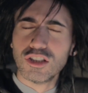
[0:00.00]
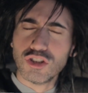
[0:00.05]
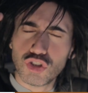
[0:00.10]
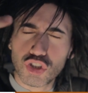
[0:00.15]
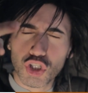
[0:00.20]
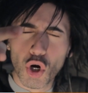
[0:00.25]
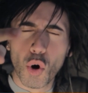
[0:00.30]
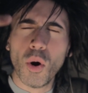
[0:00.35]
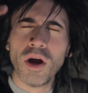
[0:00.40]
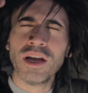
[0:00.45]

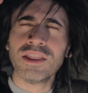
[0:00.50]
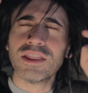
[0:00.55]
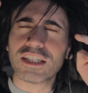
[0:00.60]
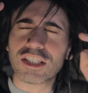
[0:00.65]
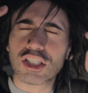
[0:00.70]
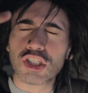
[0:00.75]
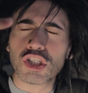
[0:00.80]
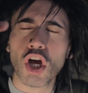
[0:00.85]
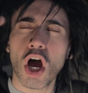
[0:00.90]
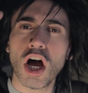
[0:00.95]
Join the
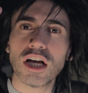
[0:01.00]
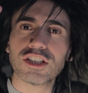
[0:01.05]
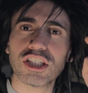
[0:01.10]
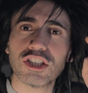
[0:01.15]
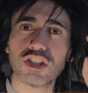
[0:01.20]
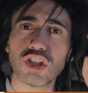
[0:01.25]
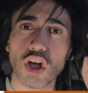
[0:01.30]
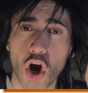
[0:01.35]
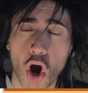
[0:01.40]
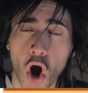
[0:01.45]

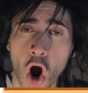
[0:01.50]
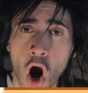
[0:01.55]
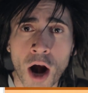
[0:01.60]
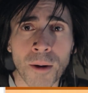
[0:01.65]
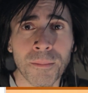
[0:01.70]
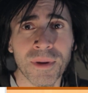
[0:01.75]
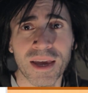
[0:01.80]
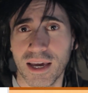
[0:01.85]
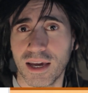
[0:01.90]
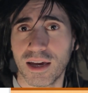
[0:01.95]
sausage
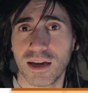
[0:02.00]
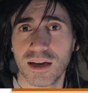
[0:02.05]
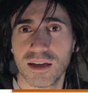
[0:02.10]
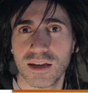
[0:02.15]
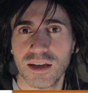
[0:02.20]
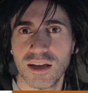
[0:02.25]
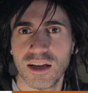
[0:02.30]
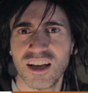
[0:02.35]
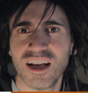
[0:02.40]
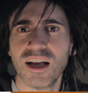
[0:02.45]
army.
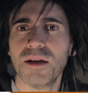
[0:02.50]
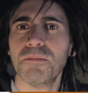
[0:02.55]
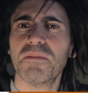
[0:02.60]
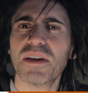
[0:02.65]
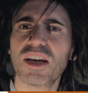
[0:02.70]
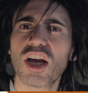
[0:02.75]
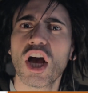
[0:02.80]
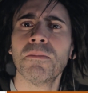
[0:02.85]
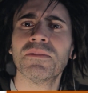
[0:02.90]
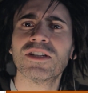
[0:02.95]

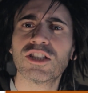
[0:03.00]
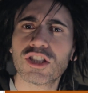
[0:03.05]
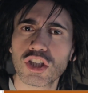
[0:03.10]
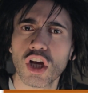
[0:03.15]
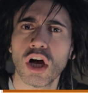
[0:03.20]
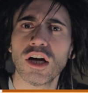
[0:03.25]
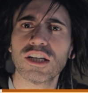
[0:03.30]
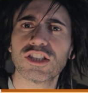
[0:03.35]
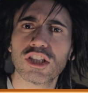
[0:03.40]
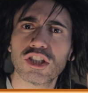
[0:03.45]
Become a
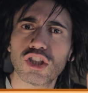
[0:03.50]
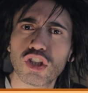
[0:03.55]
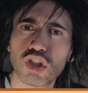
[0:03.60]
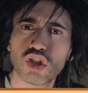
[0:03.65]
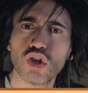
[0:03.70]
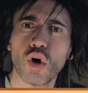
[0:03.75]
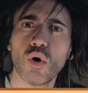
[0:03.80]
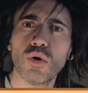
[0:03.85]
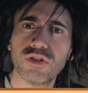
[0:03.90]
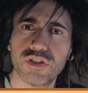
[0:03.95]
sausage
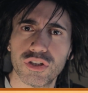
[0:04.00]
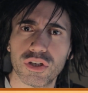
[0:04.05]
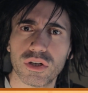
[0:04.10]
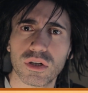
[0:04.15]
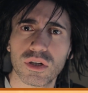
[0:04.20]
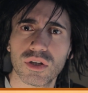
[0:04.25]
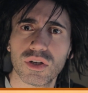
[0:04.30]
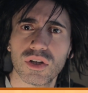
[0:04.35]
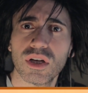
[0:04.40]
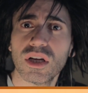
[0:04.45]

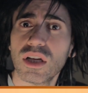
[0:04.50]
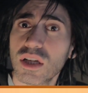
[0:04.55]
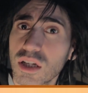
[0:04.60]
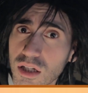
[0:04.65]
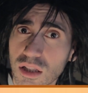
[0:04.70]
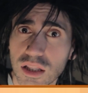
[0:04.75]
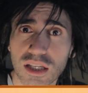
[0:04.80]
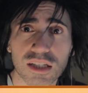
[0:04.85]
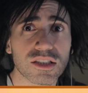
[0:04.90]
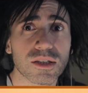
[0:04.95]
soldier.
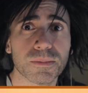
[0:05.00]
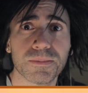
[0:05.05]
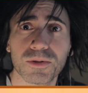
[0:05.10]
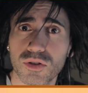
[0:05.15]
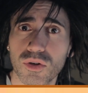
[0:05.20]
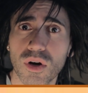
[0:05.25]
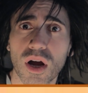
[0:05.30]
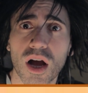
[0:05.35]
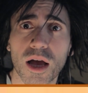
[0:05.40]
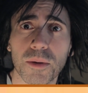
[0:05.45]
Click
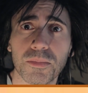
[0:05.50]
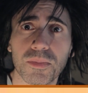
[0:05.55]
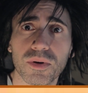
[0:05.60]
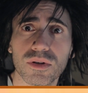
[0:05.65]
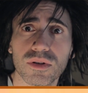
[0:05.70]
subscribe.